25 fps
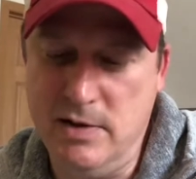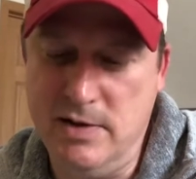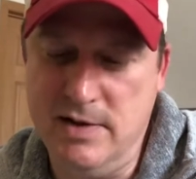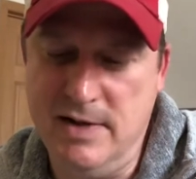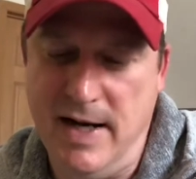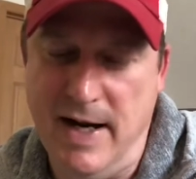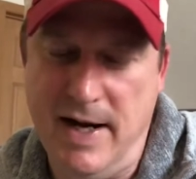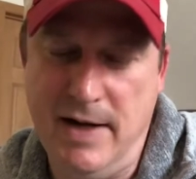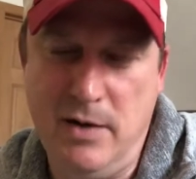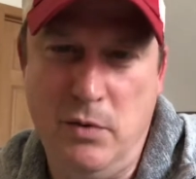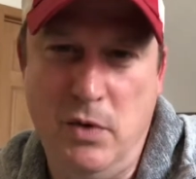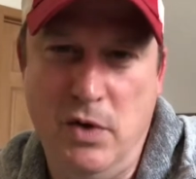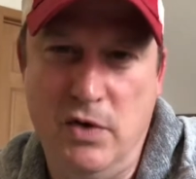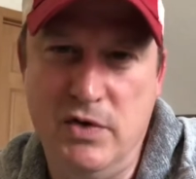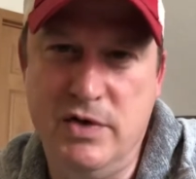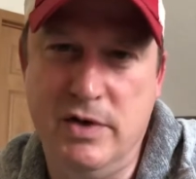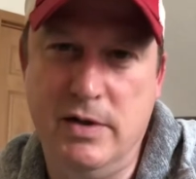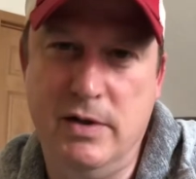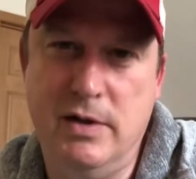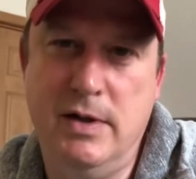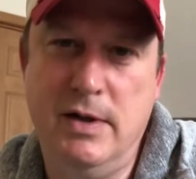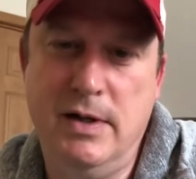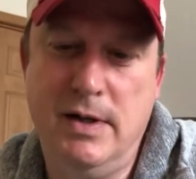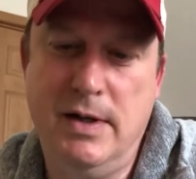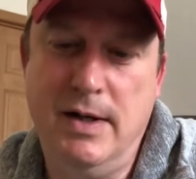Zach
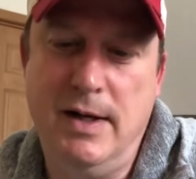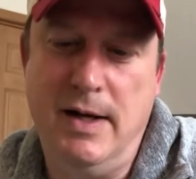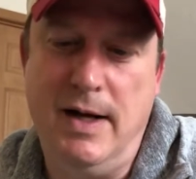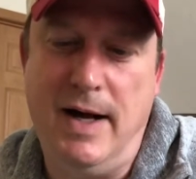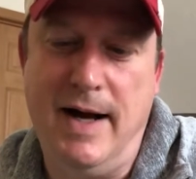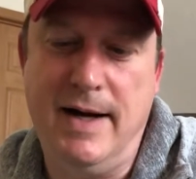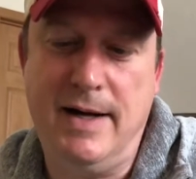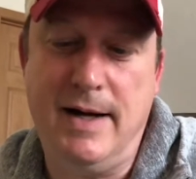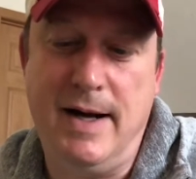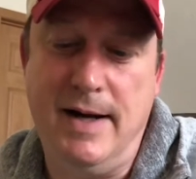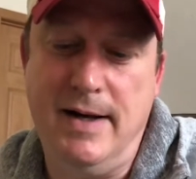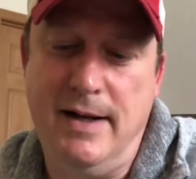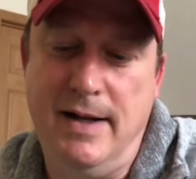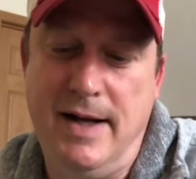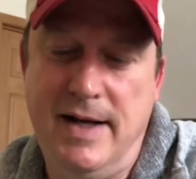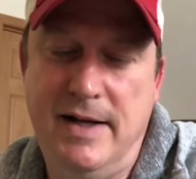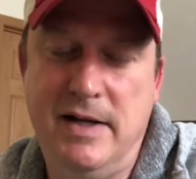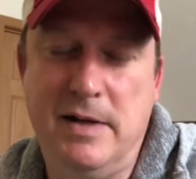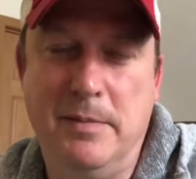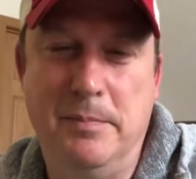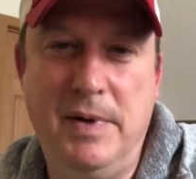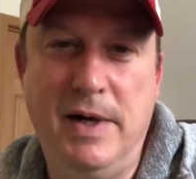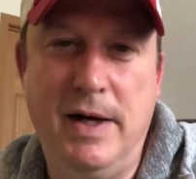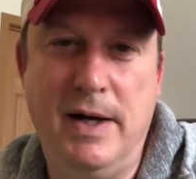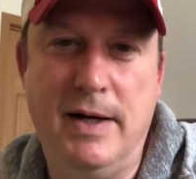Wilson. I kind of
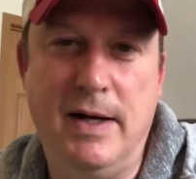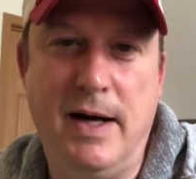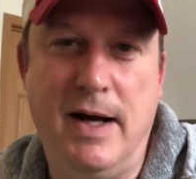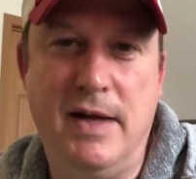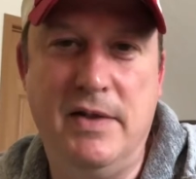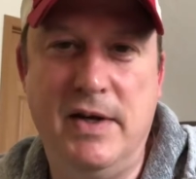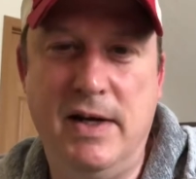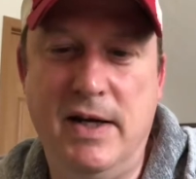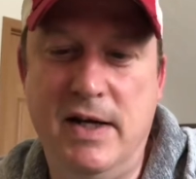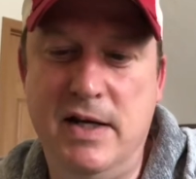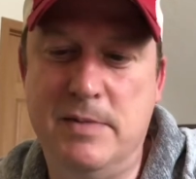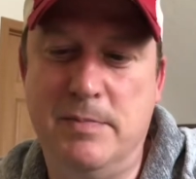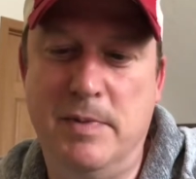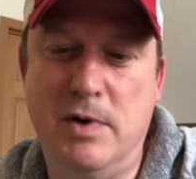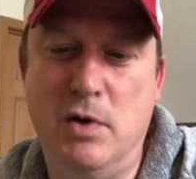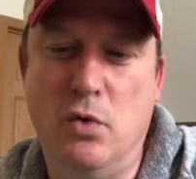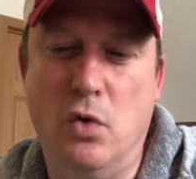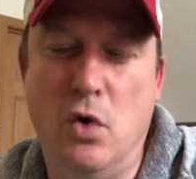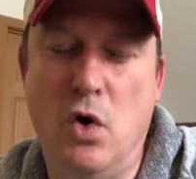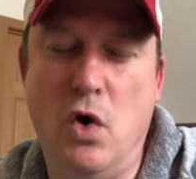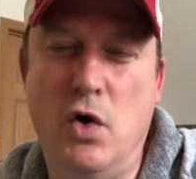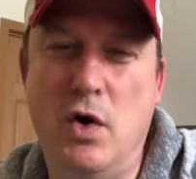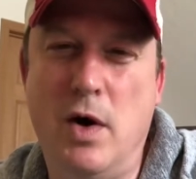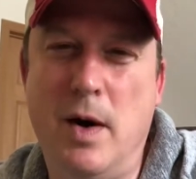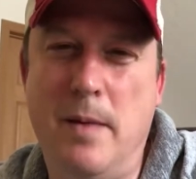like the pick. I think he's been
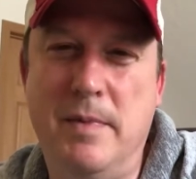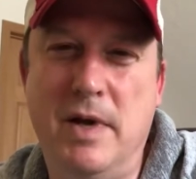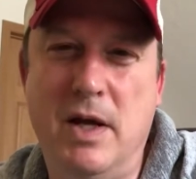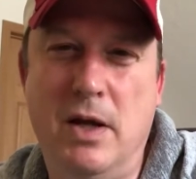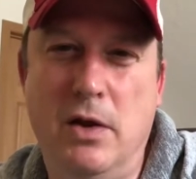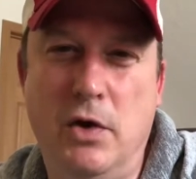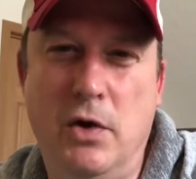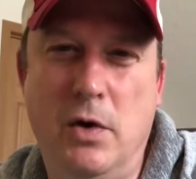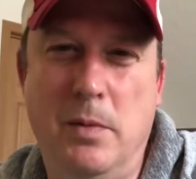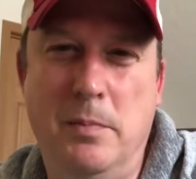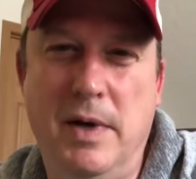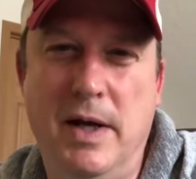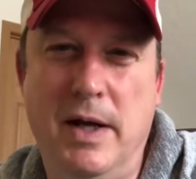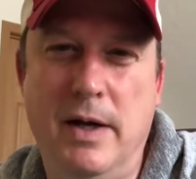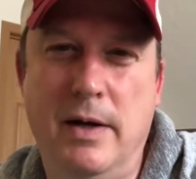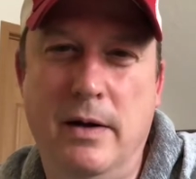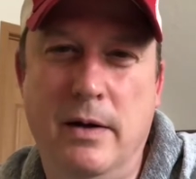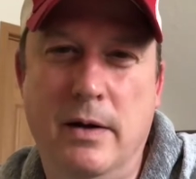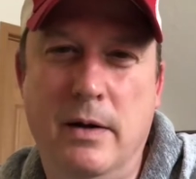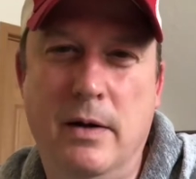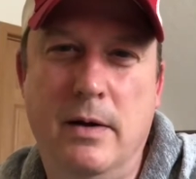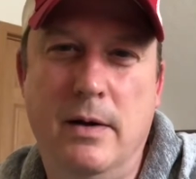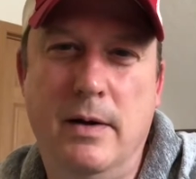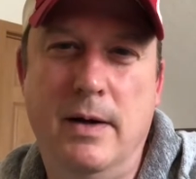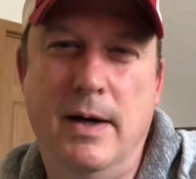growing on me a little bit
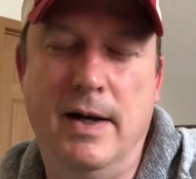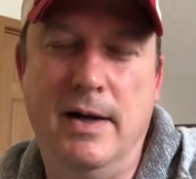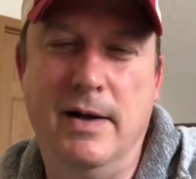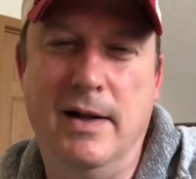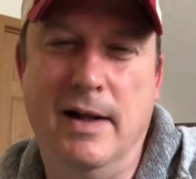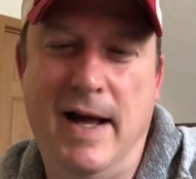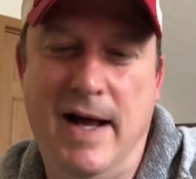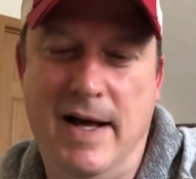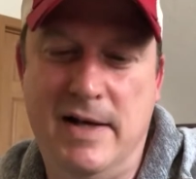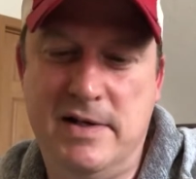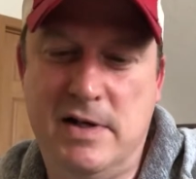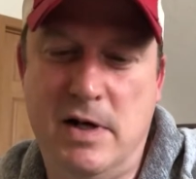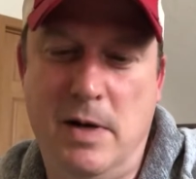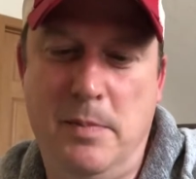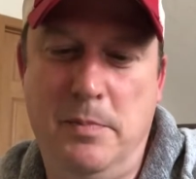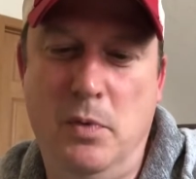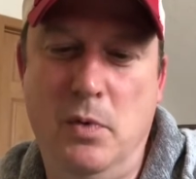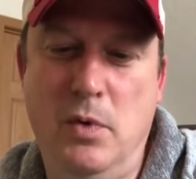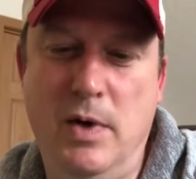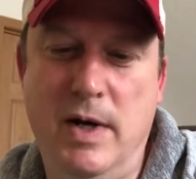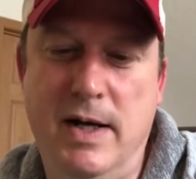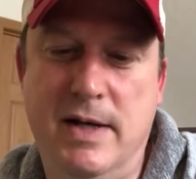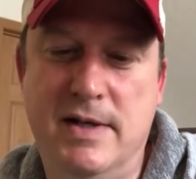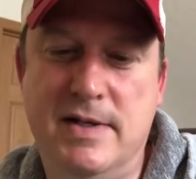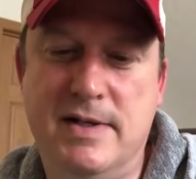in the last couple
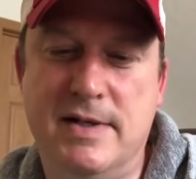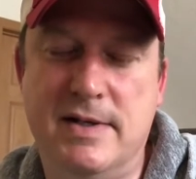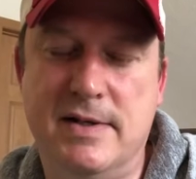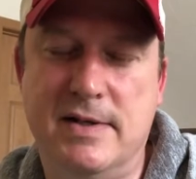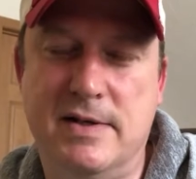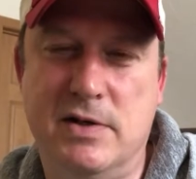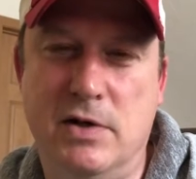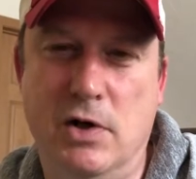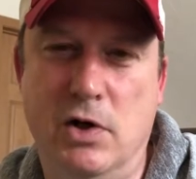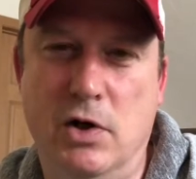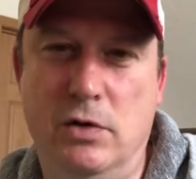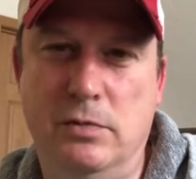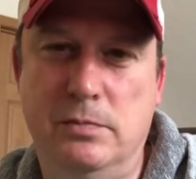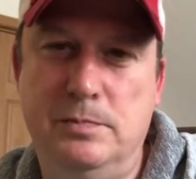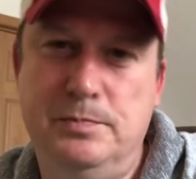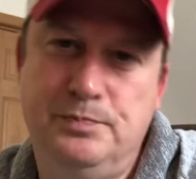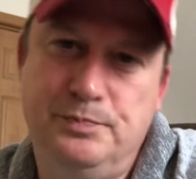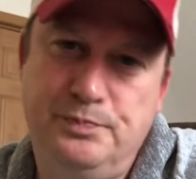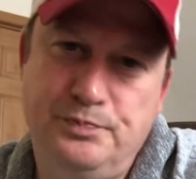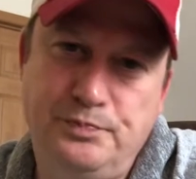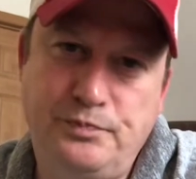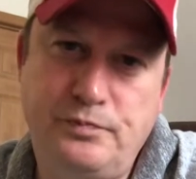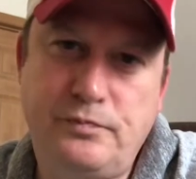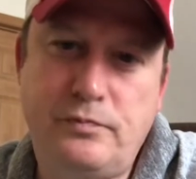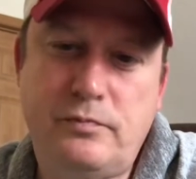weeks. So,
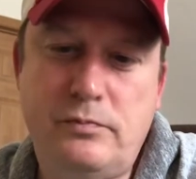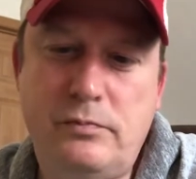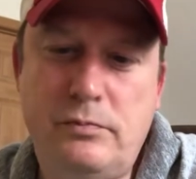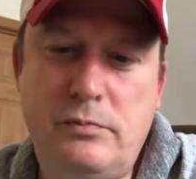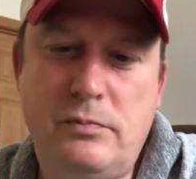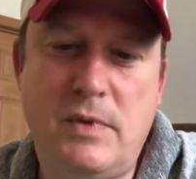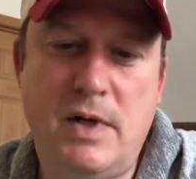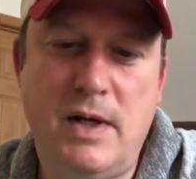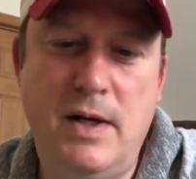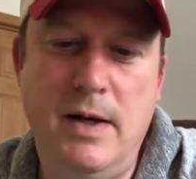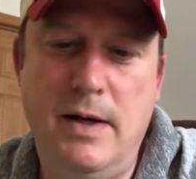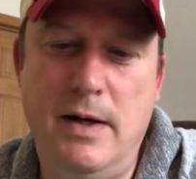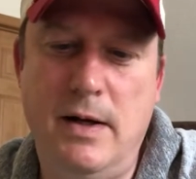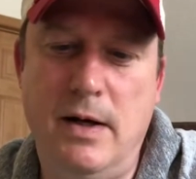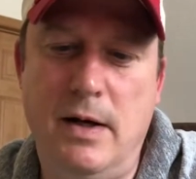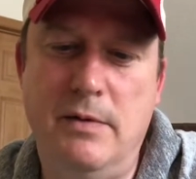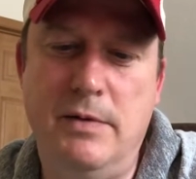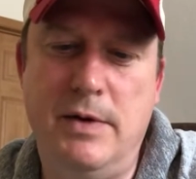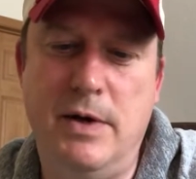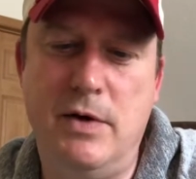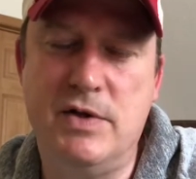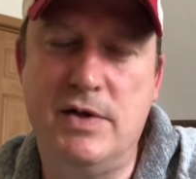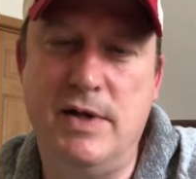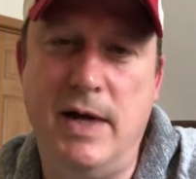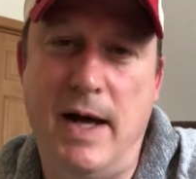
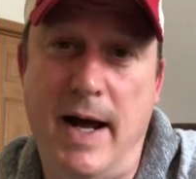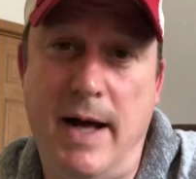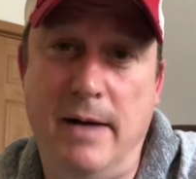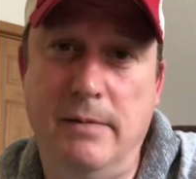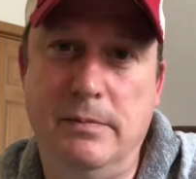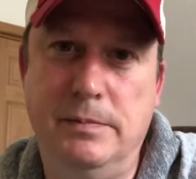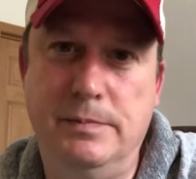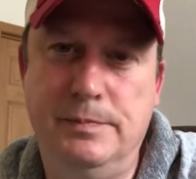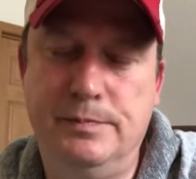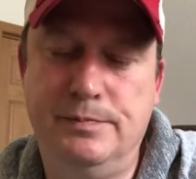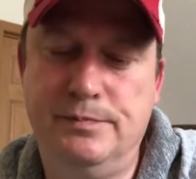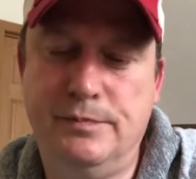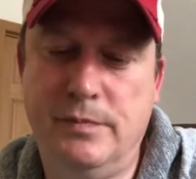there's that.